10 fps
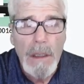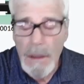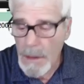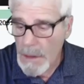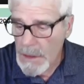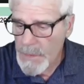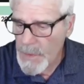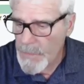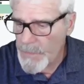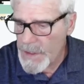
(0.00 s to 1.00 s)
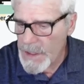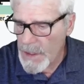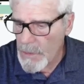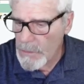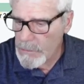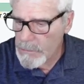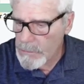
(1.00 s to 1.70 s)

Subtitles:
let's put Vizio